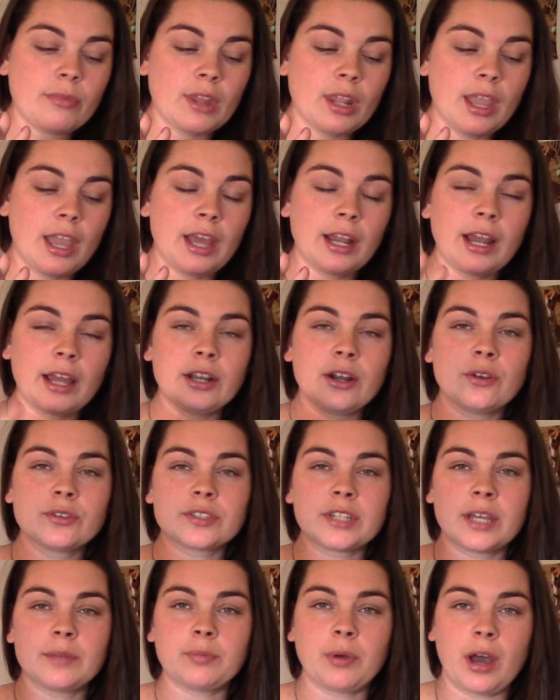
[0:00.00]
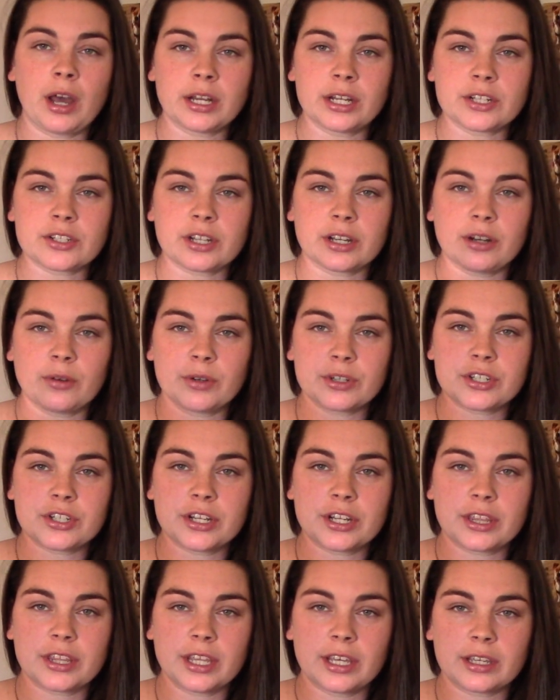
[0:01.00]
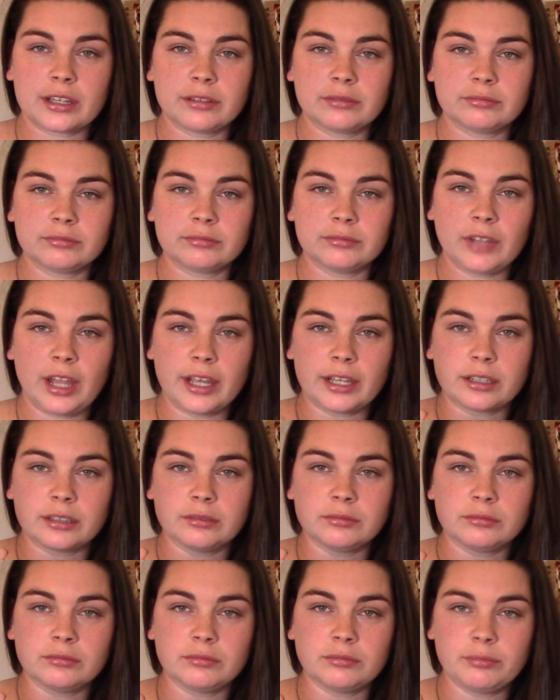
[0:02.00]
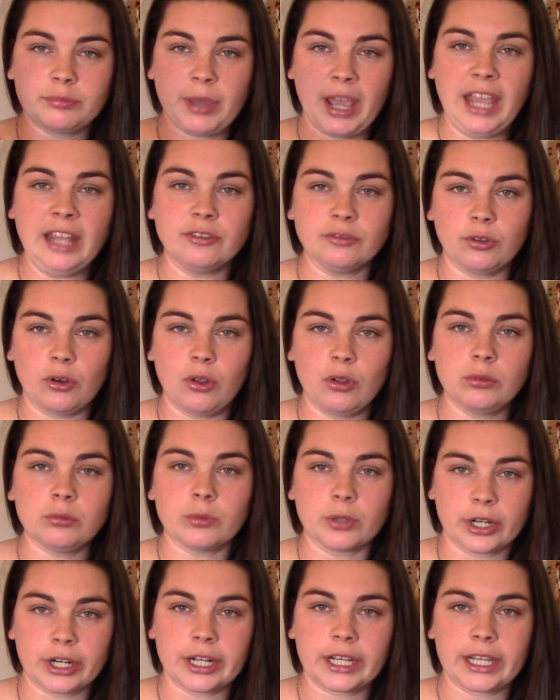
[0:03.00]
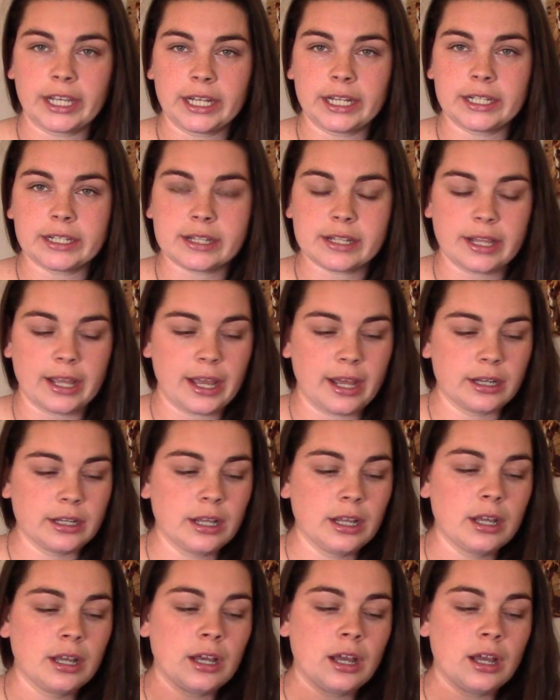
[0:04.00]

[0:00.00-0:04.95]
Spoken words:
And I don't say punish, I don't want you to think like painful. We're going to get into that.